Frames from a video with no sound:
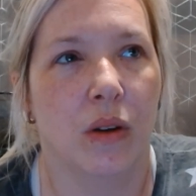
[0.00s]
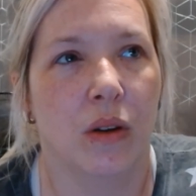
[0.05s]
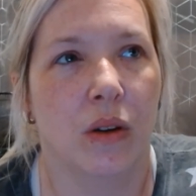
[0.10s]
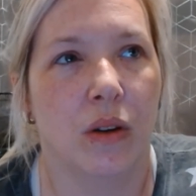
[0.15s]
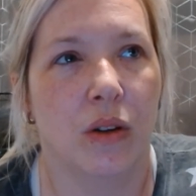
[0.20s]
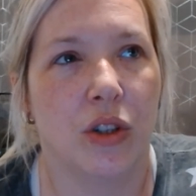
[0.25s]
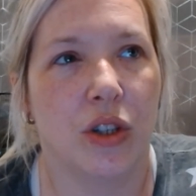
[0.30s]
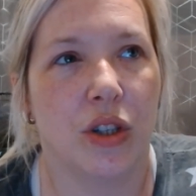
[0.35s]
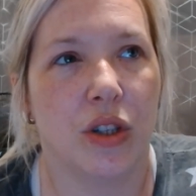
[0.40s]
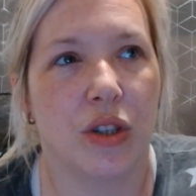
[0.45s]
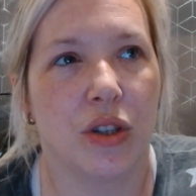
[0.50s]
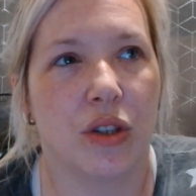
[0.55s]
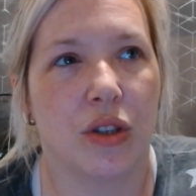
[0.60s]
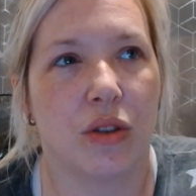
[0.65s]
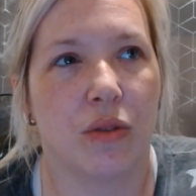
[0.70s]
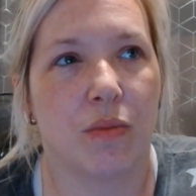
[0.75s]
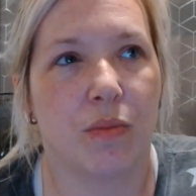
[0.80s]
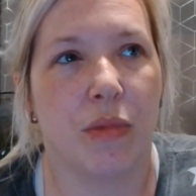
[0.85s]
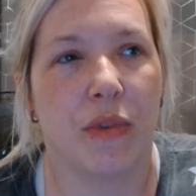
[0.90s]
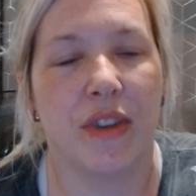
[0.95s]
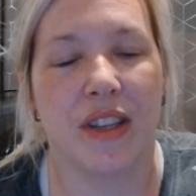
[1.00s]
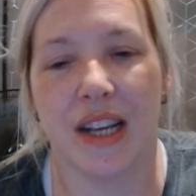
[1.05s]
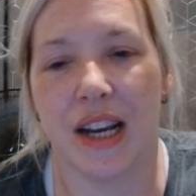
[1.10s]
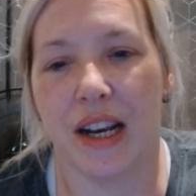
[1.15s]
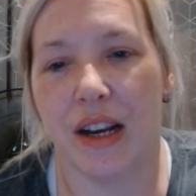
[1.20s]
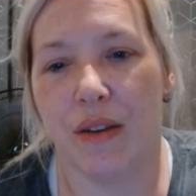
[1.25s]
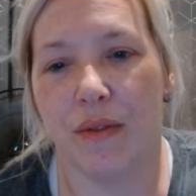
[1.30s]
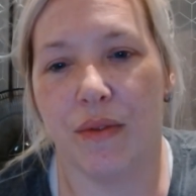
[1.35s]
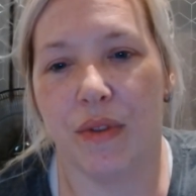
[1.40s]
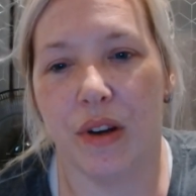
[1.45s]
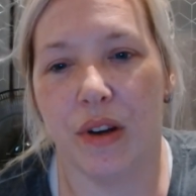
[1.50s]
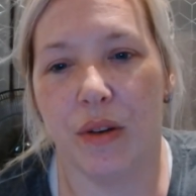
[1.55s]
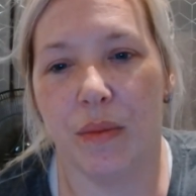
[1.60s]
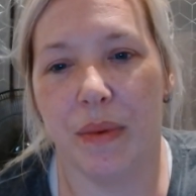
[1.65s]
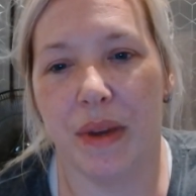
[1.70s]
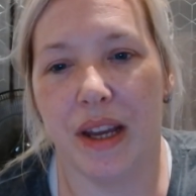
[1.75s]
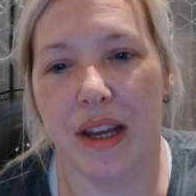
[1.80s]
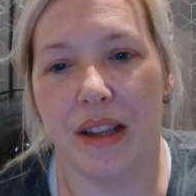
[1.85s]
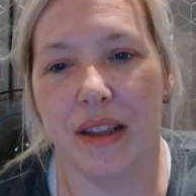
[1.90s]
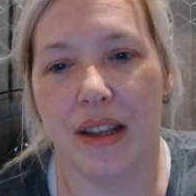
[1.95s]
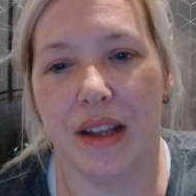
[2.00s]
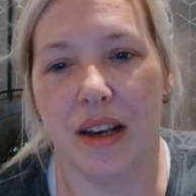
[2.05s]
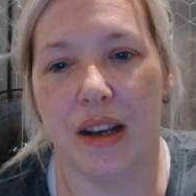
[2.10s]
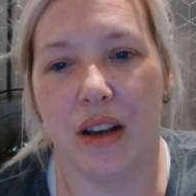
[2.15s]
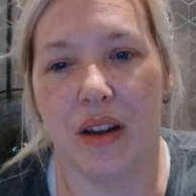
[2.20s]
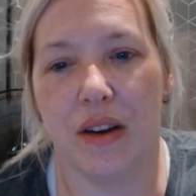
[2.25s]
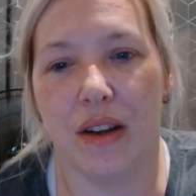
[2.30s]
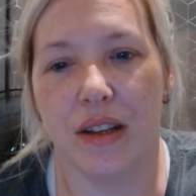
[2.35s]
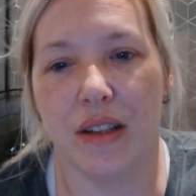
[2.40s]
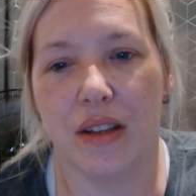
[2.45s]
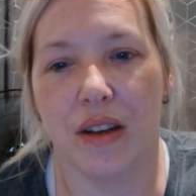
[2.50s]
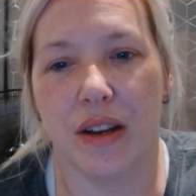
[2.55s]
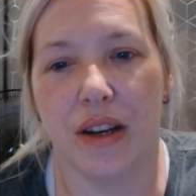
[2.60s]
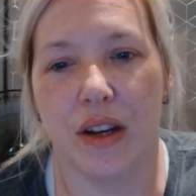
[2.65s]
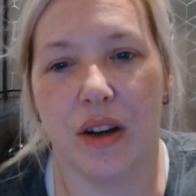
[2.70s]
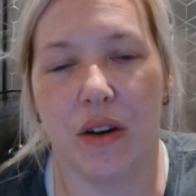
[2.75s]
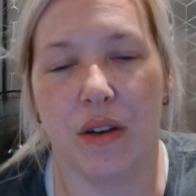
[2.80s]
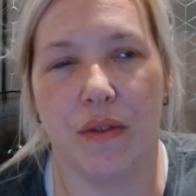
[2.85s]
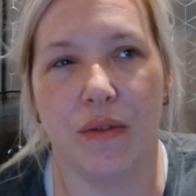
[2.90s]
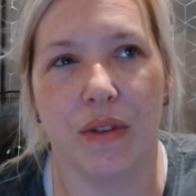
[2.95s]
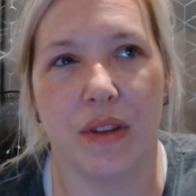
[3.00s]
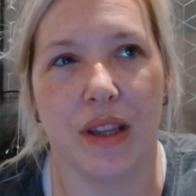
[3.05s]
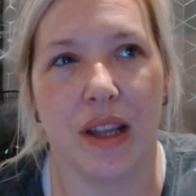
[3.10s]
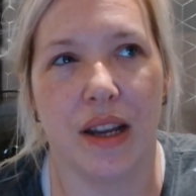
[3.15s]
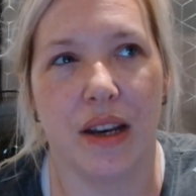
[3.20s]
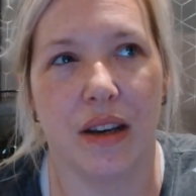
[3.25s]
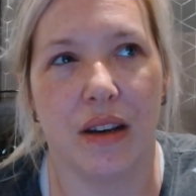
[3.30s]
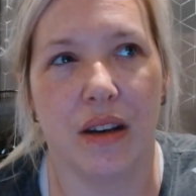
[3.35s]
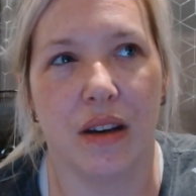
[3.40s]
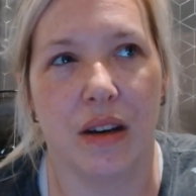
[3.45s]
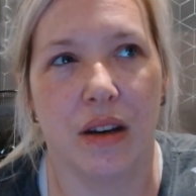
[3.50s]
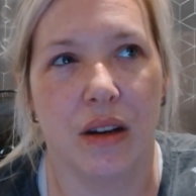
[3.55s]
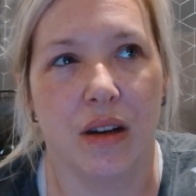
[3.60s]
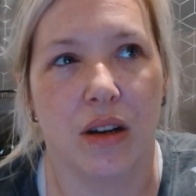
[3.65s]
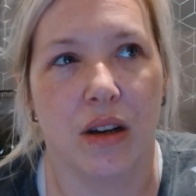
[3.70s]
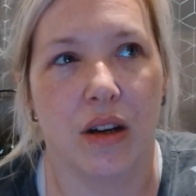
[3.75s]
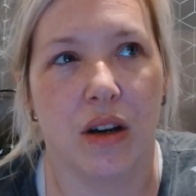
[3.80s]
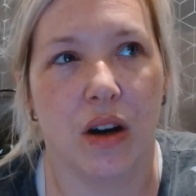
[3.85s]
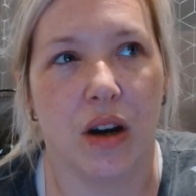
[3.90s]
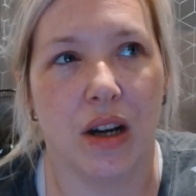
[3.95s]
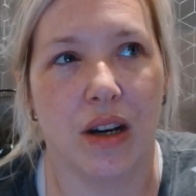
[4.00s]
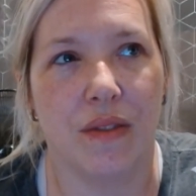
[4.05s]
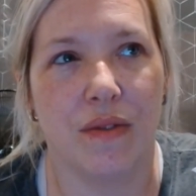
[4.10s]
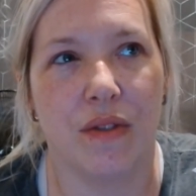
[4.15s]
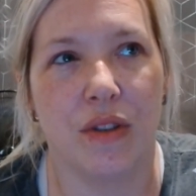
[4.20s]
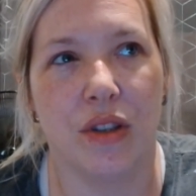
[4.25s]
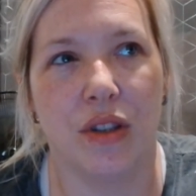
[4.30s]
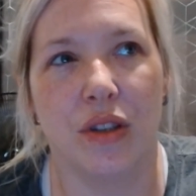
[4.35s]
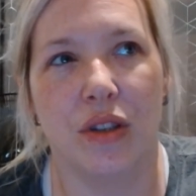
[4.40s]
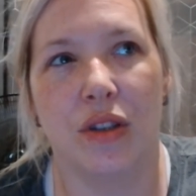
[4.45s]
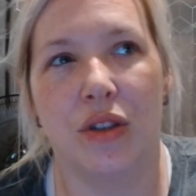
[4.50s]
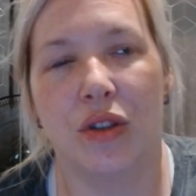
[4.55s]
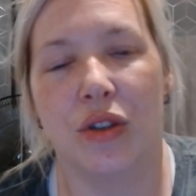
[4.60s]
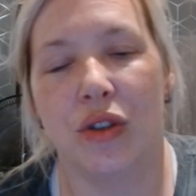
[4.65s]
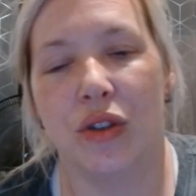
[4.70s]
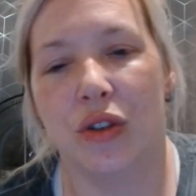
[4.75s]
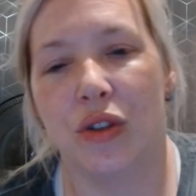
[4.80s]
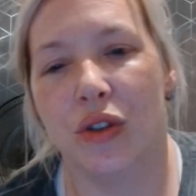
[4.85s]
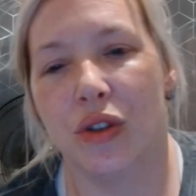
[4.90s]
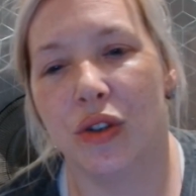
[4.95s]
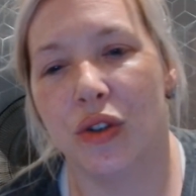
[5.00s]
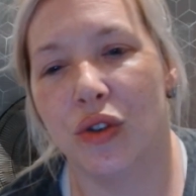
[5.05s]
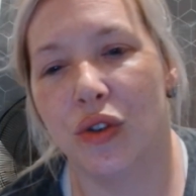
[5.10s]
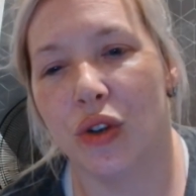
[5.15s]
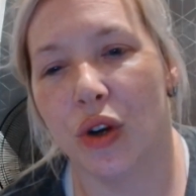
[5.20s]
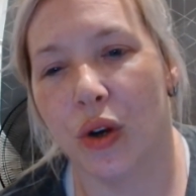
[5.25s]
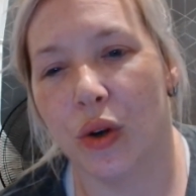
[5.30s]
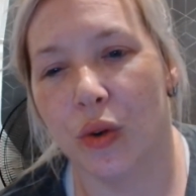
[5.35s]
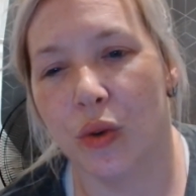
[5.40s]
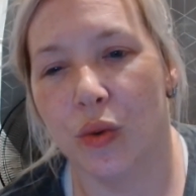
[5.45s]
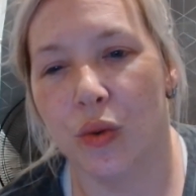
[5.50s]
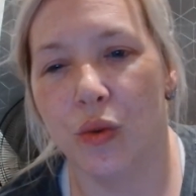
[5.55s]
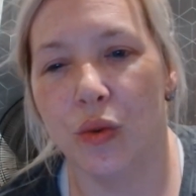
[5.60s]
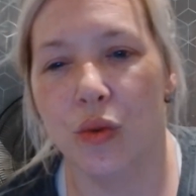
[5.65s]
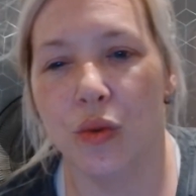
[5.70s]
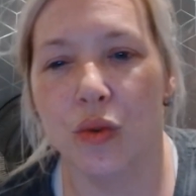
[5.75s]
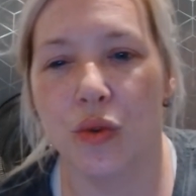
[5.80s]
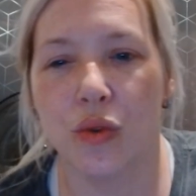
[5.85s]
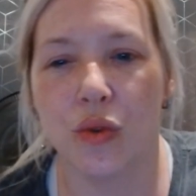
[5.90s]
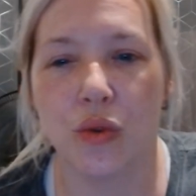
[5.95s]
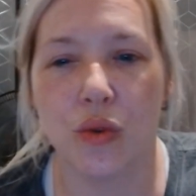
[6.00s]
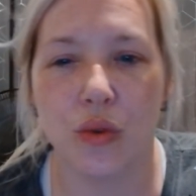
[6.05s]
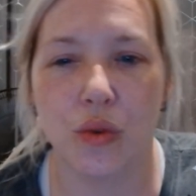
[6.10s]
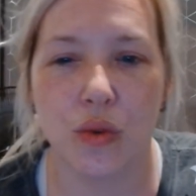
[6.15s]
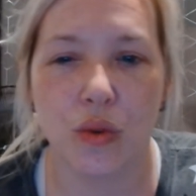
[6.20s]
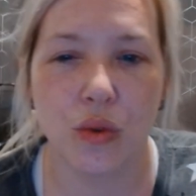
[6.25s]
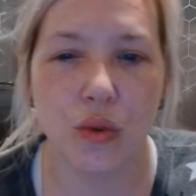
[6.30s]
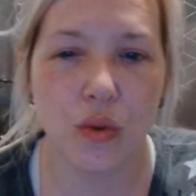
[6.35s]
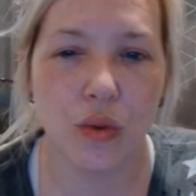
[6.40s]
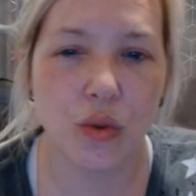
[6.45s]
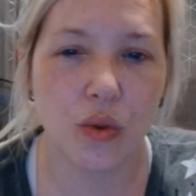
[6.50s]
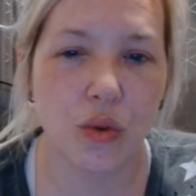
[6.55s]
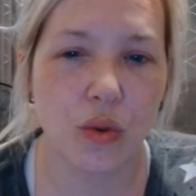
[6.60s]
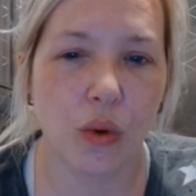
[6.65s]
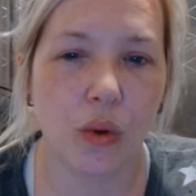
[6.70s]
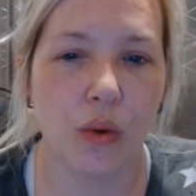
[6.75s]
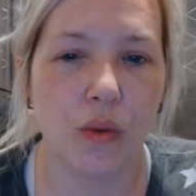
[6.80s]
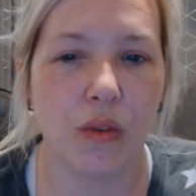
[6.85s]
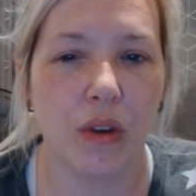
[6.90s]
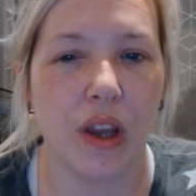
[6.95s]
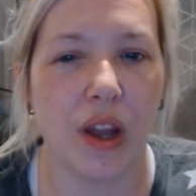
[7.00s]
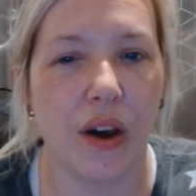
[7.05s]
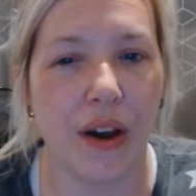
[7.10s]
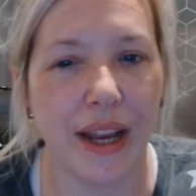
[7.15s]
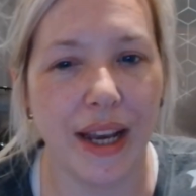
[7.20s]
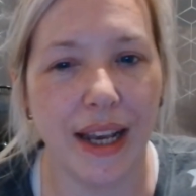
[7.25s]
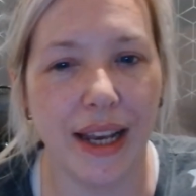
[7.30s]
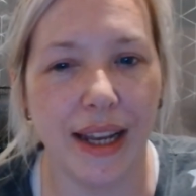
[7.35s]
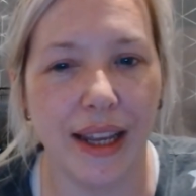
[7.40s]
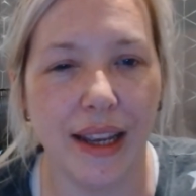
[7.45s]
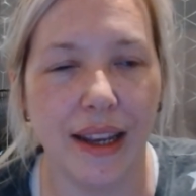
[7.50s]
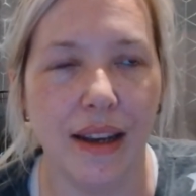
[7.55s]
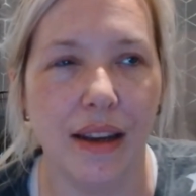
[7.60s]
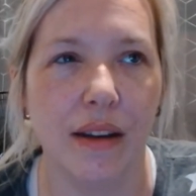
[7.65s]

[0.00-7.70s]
just put the telly on for a little bit and then like turn it off and then kind of doze sort of lightly